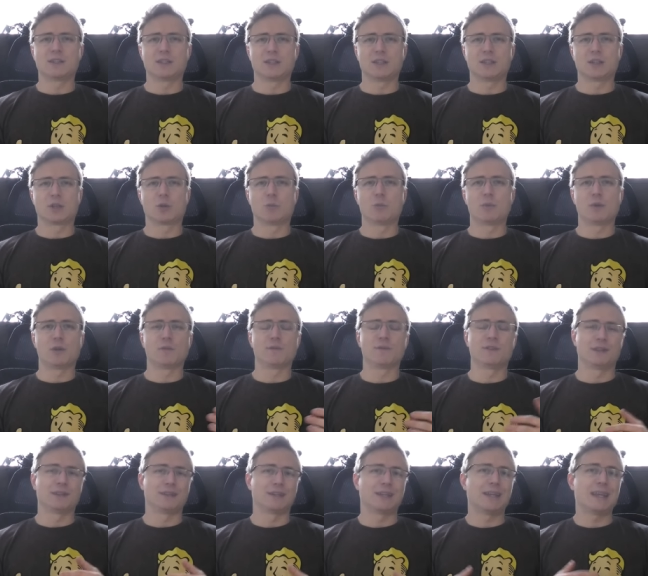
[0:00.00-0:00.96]
a little bit of
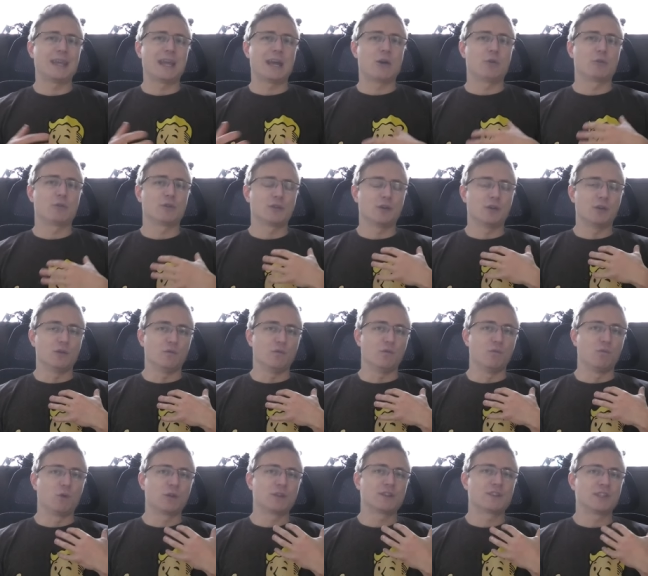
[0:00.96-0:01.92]
the layout of
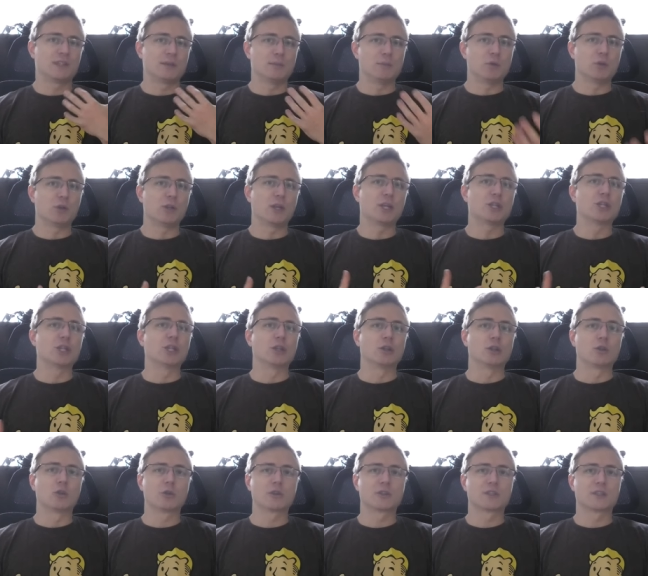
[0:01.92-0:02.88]
what simulation
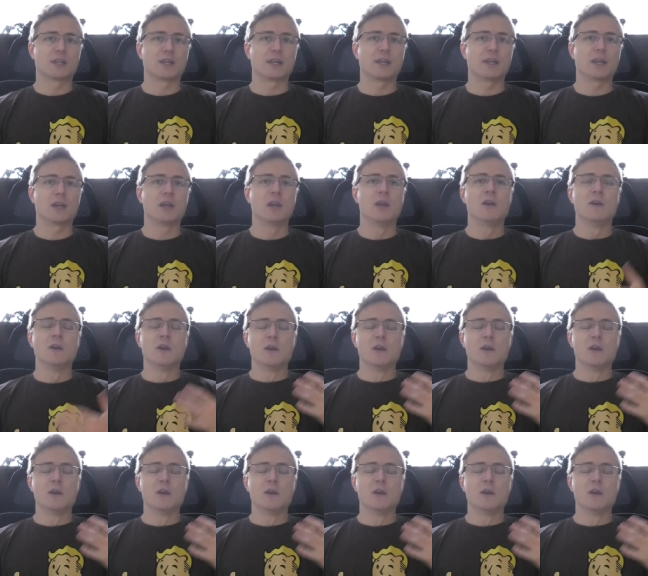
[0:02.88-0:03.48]
looks like